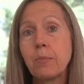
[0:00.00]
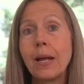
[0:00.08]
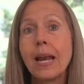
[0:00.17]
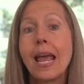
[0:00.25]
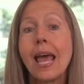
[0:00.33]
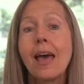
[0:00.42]

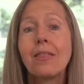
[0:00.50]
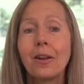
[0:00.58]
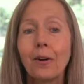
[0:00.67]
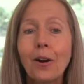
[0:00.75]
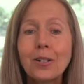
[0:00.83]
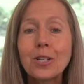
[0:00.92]
But
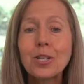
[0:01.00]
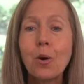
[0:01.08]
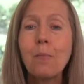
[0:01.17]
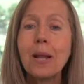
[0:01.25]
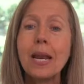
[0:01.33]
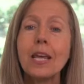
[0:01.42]
there are
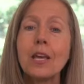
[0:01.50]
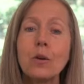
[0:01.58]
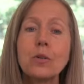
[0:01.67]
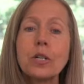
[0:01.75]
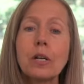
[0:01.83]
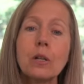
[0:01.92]
so many
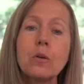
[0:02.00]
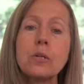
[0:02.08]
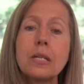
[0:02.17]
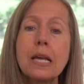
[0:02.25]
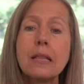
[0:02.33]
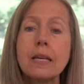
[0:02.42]
huge
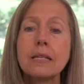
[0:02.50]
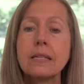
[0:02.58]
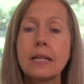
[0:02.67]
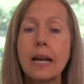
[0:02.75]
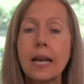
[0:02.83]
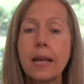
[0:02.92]
clues in this
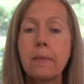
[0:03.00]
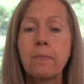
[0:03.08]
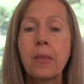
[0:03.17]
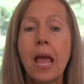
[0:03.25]
study.